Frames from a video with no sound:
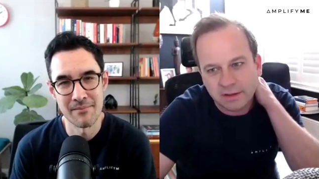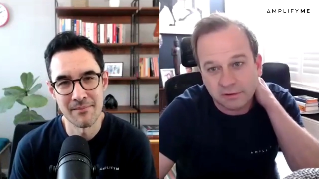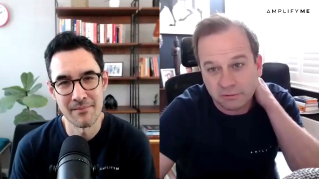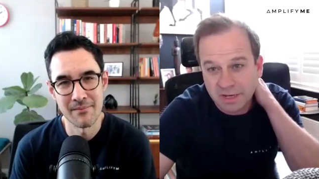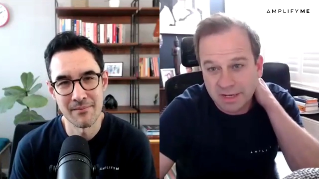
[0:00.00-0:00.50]

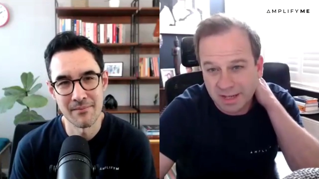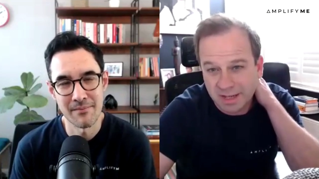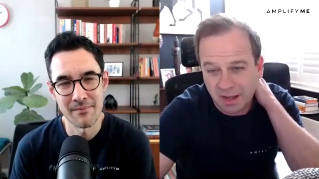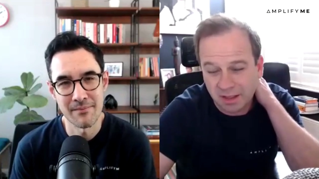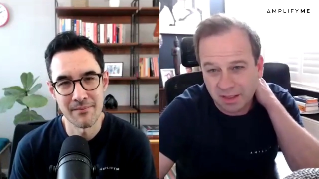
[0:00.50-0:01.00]
Speaker 1: agreed a
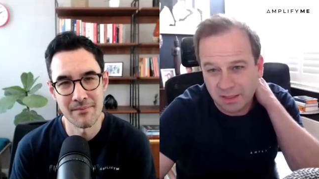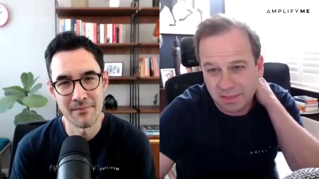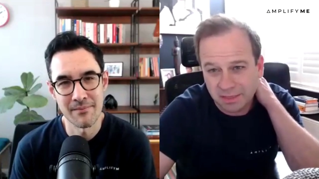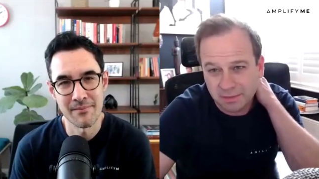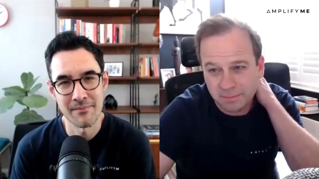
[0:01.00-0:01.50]
cut
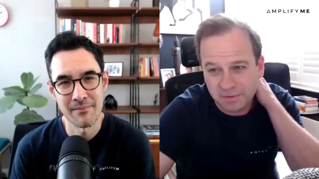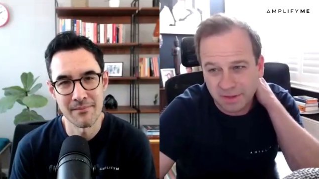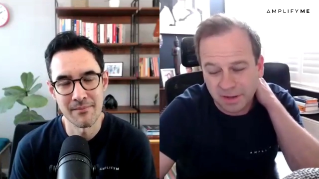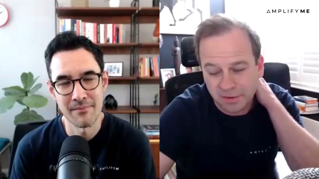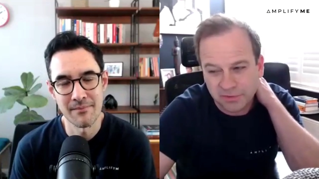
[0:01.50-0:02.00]

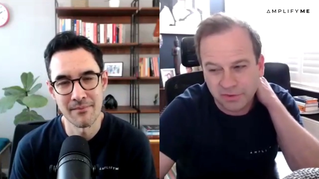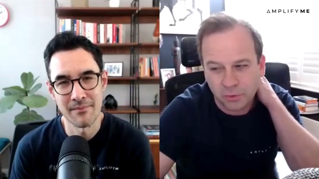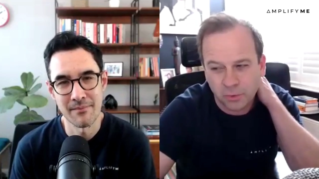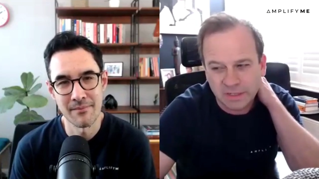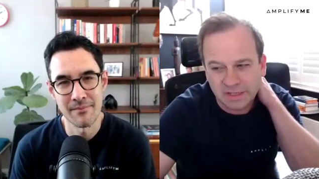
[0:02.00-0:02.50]
themselves.
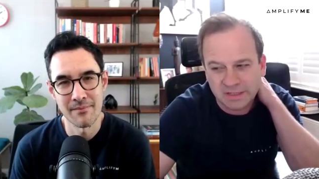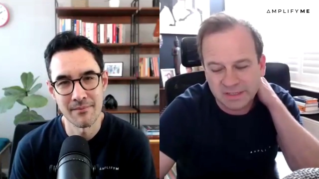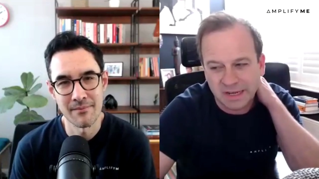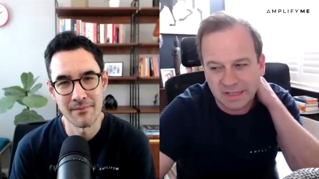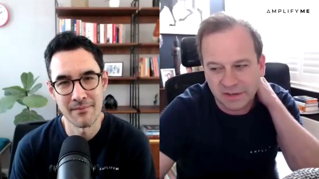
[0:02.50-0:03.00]
There's always a
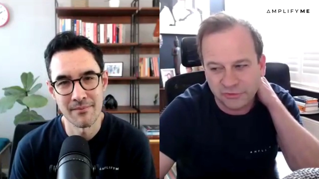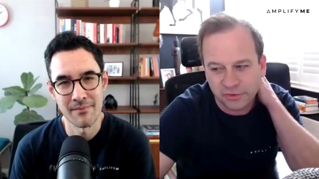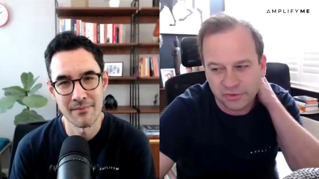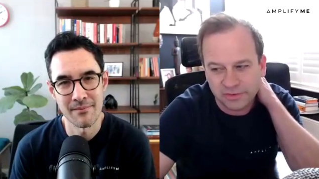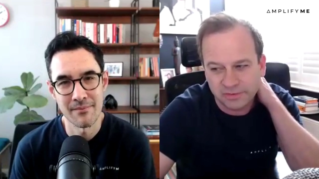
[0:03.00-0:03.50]
slight
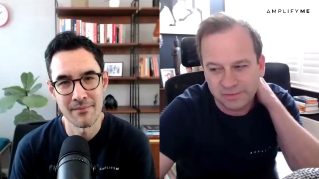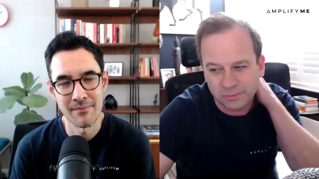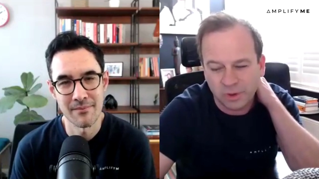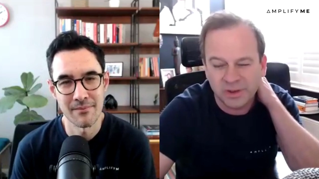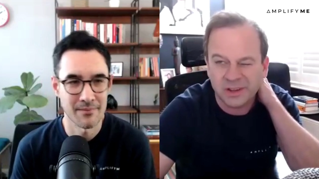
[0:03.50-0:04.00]
difference.
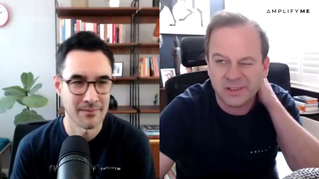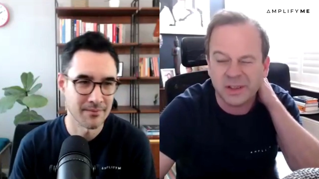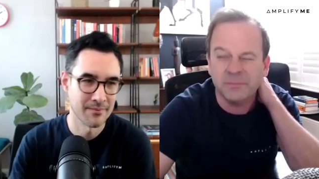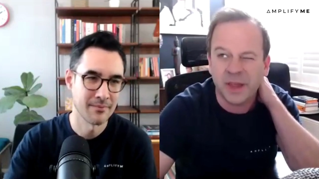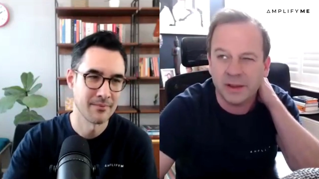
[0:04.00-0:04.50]
Well, no,
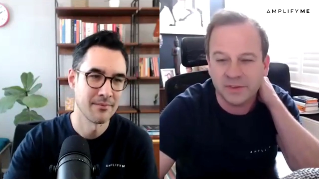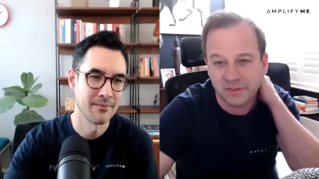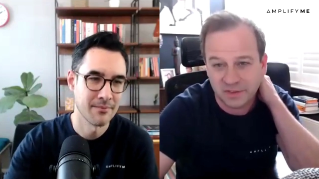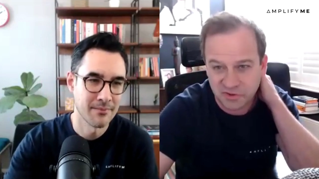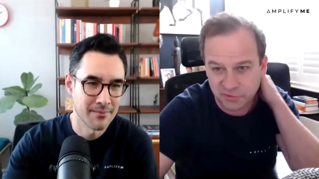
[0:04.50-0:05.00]
sometimes
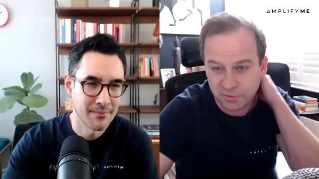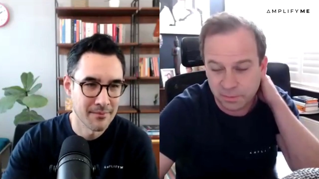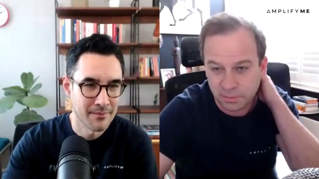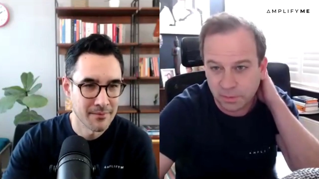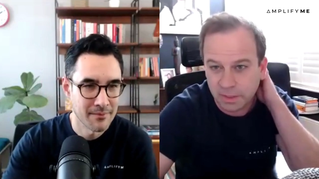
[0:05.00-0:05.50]
there's a
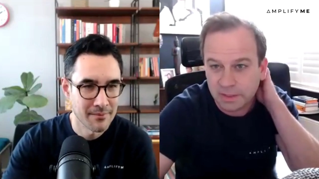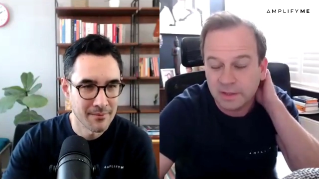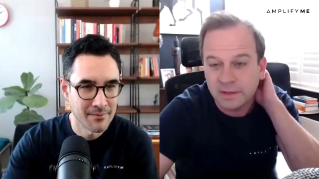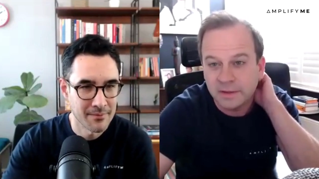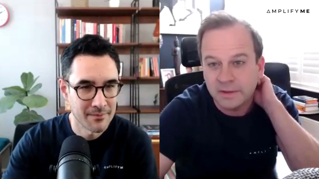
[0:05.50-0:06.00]
difference
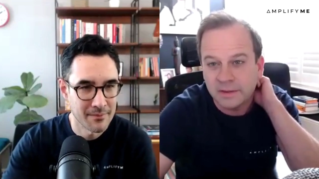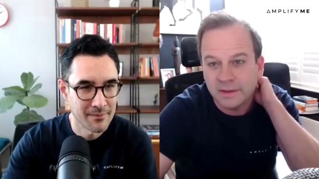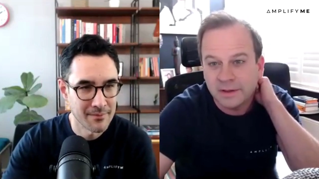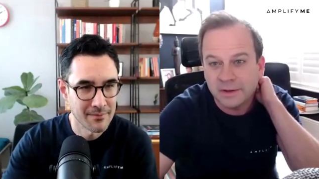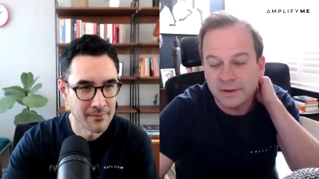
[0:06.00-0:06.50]
between
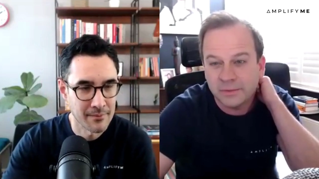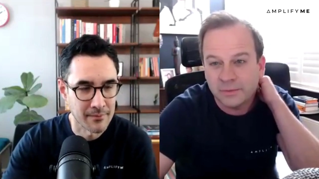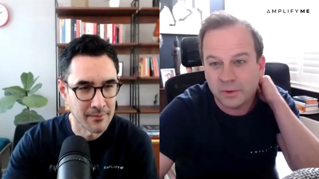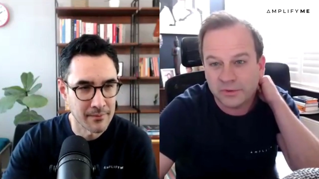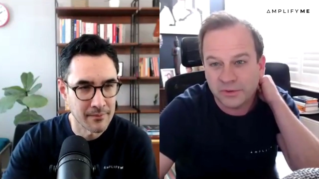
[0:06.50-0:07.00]

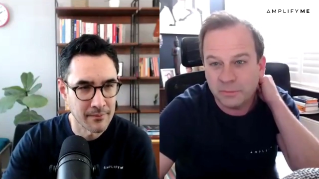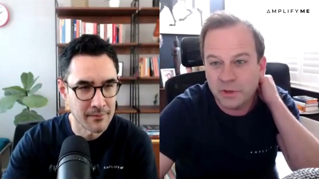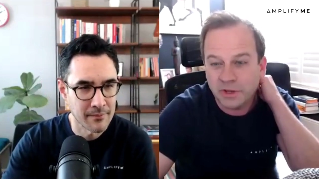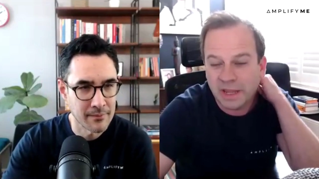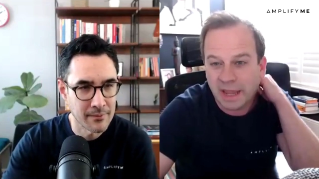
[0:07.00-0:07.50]
what's
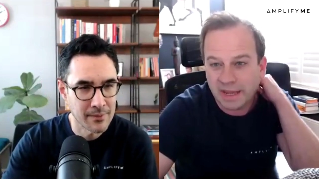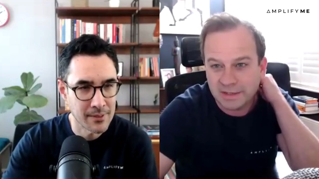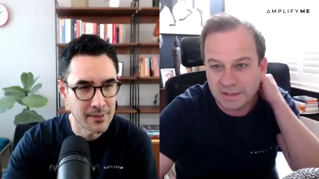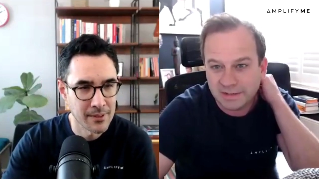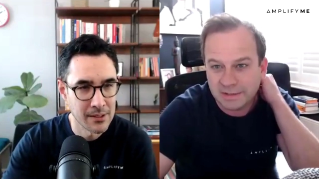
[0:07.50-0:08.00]

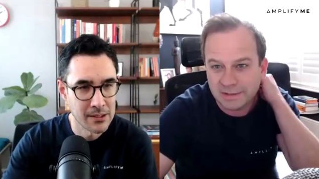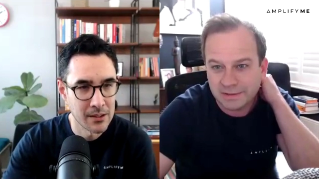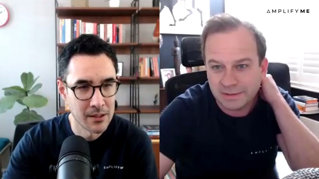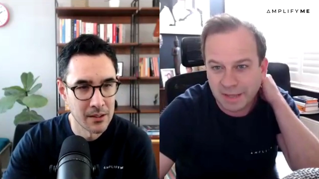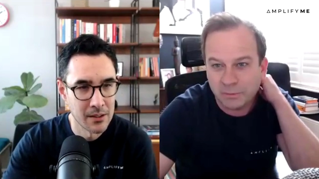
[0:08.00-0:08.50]
communicated
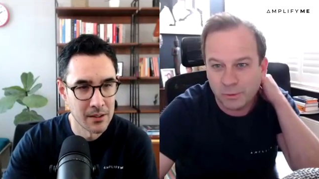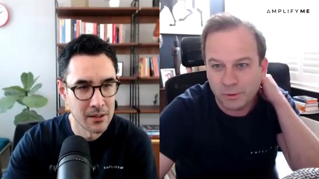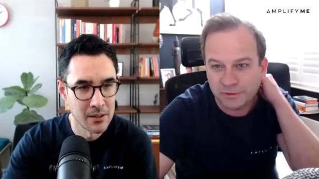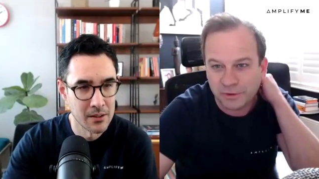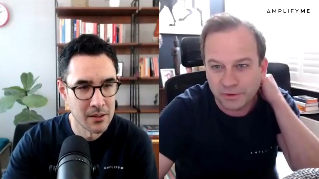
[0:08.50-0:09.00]
they
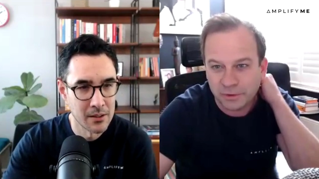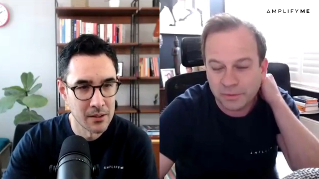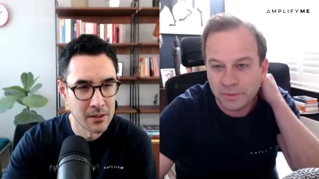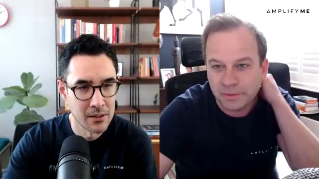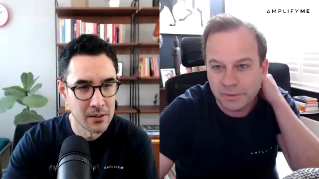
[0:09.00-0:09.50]
will do